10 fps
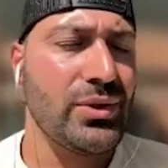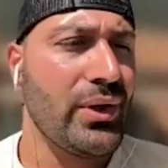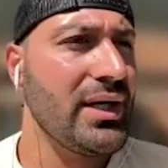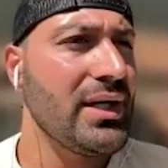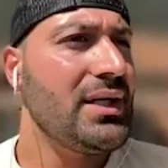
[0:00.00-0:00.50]

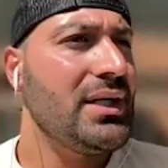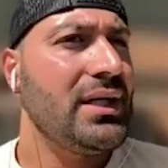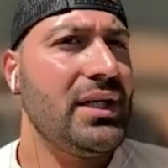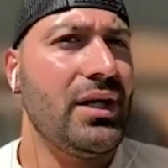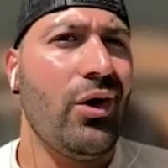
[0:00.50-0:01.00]
or,
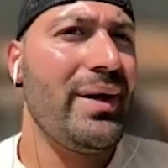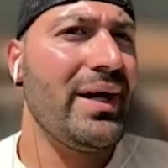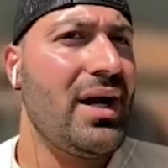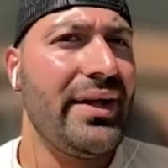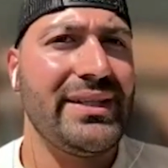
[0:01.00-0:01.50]
oh my
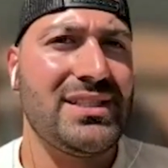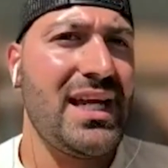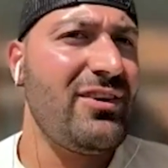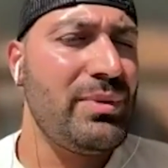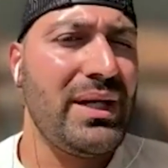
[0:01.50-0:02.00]
God, this
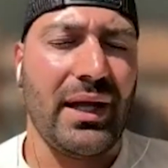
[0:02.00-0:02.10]
saves me.